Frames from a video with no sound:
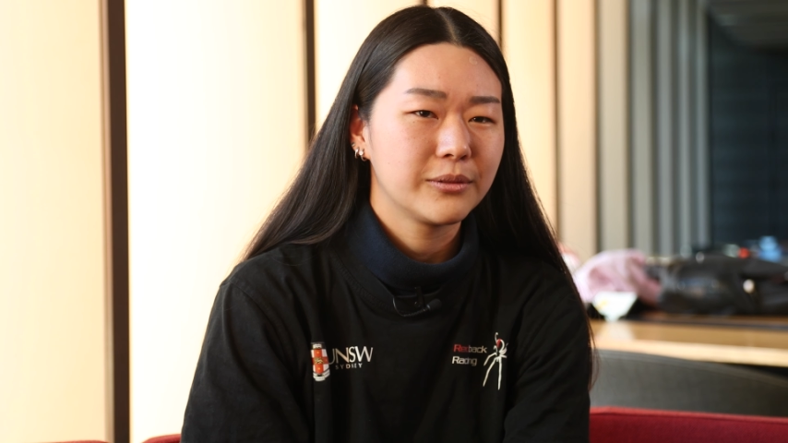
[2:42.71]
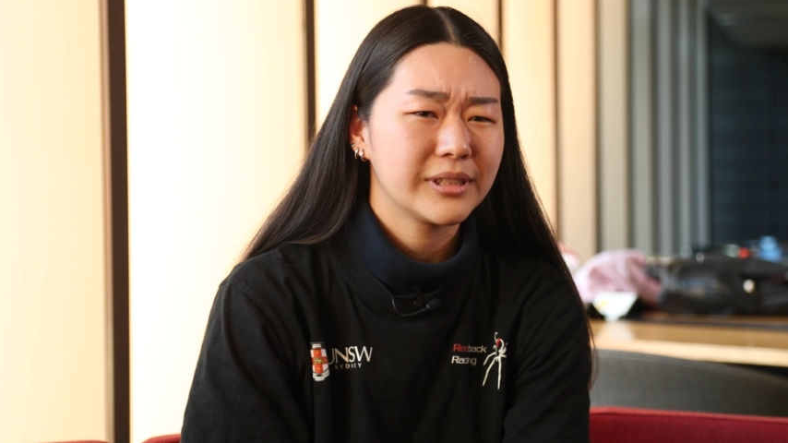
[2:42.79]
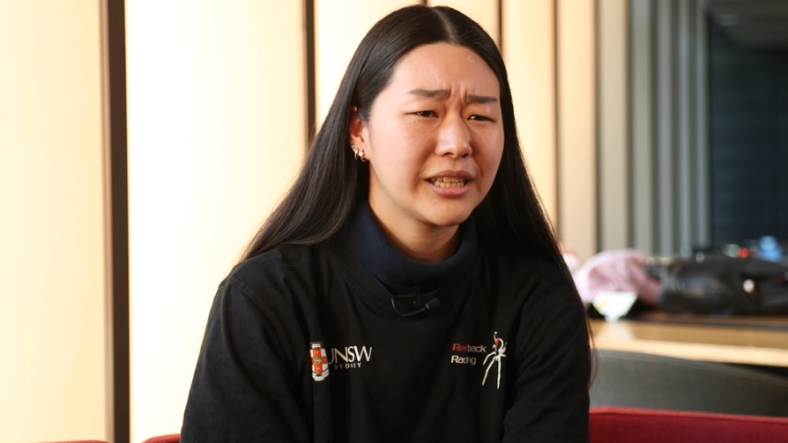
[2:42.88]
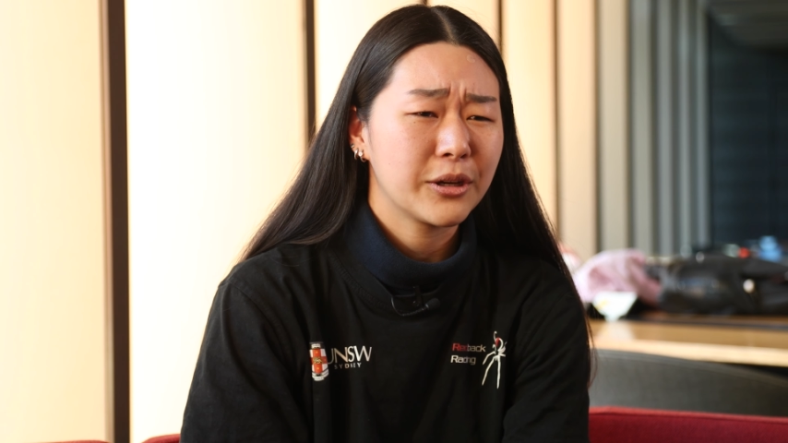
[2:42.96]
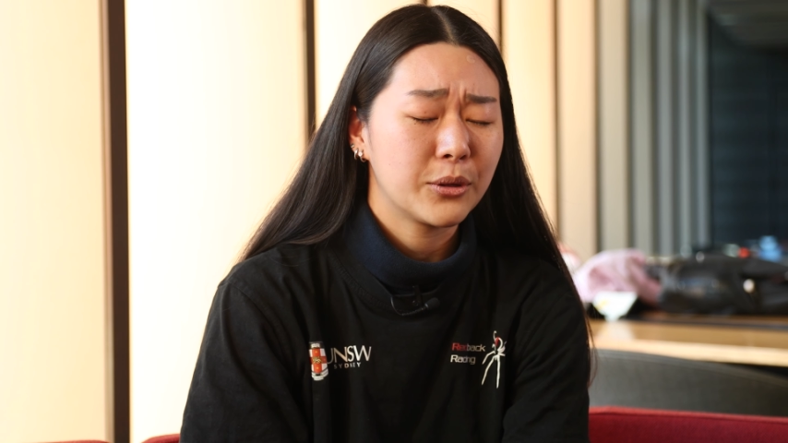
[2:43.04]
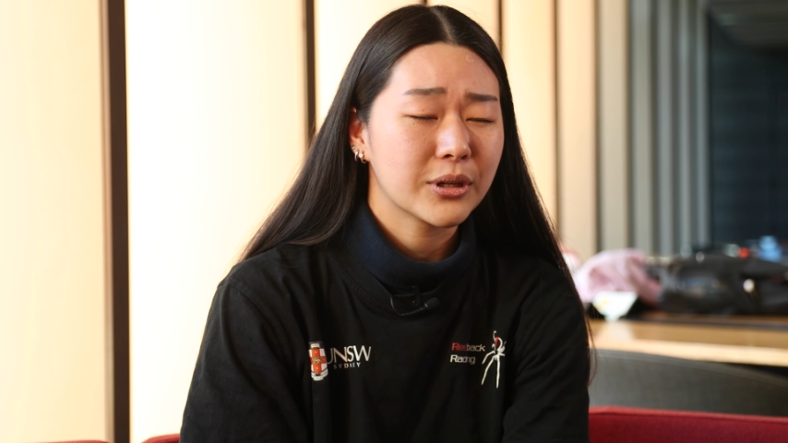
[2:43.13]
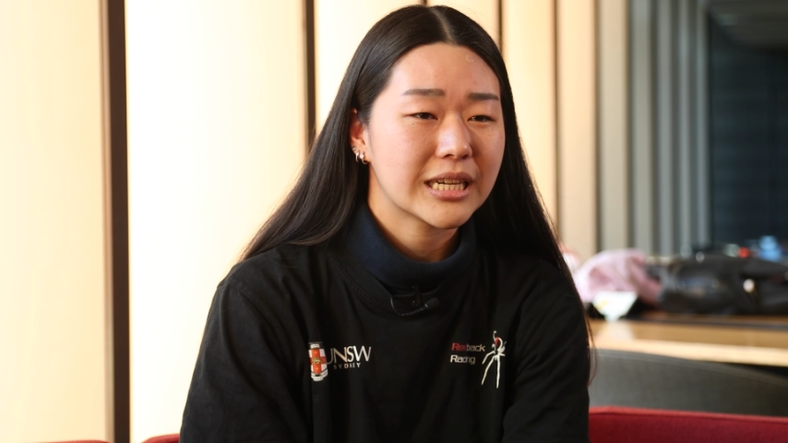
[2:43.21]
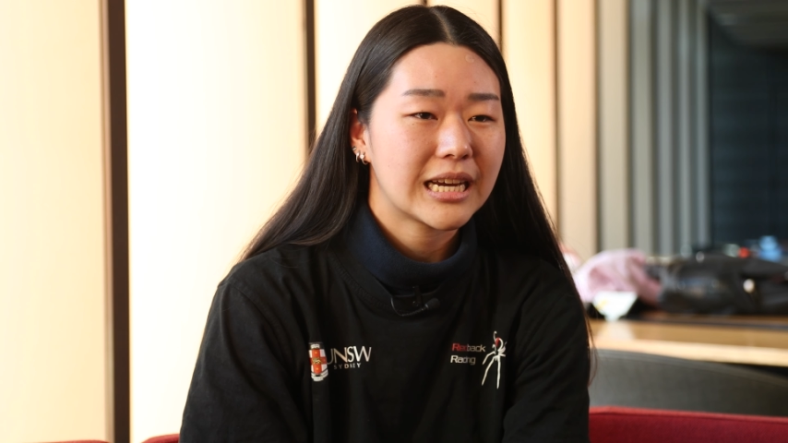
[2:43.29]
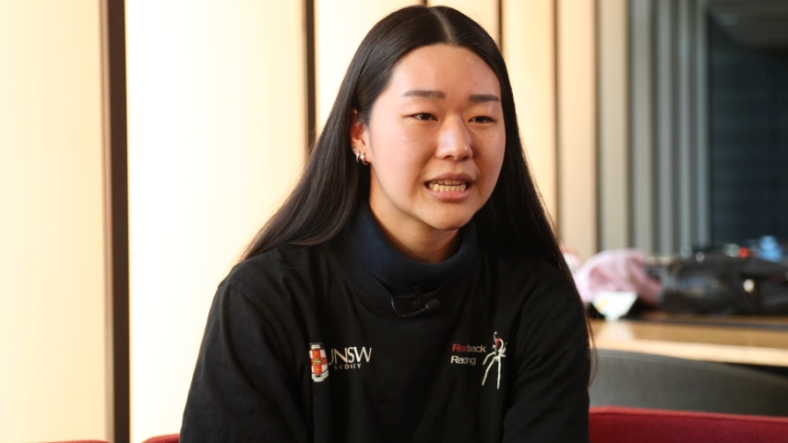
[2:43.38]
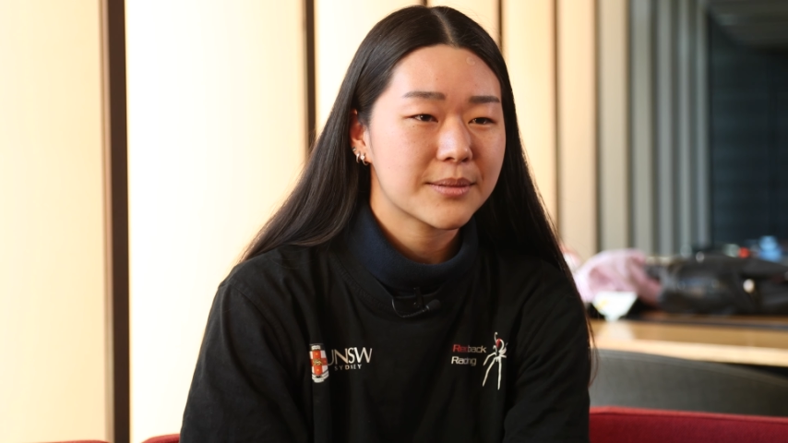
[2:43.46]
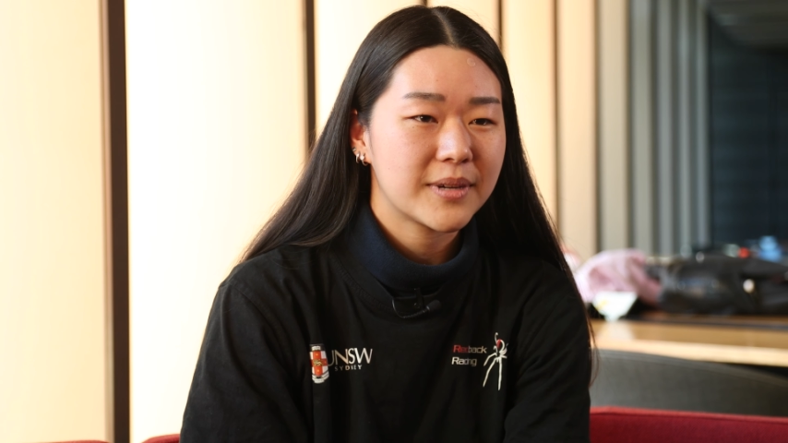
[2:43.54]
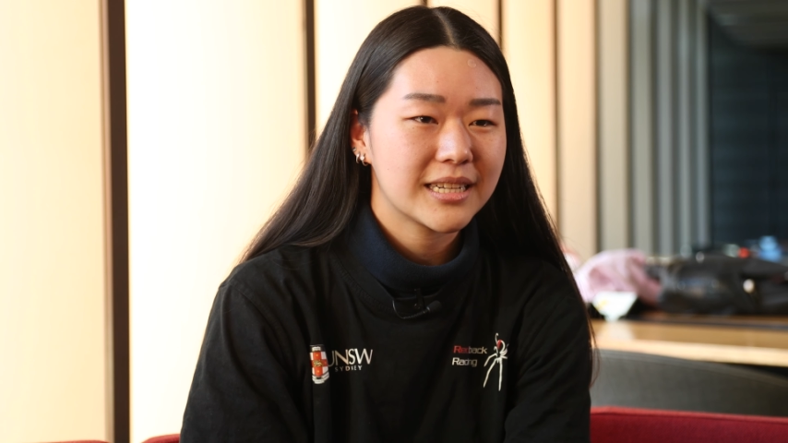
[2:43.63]
really
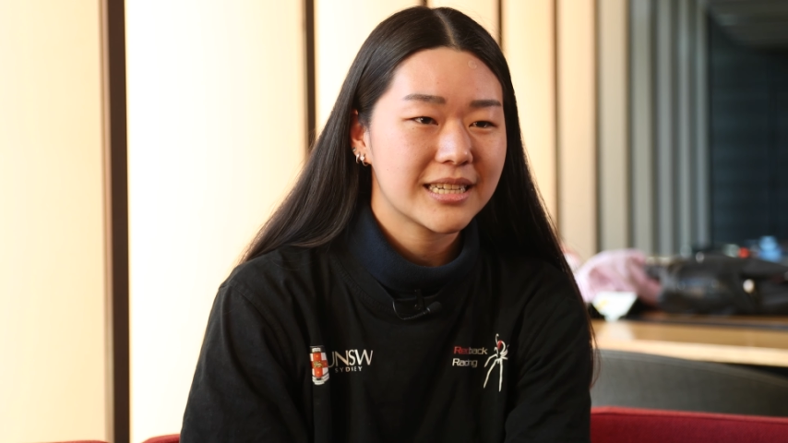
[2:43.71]
organise my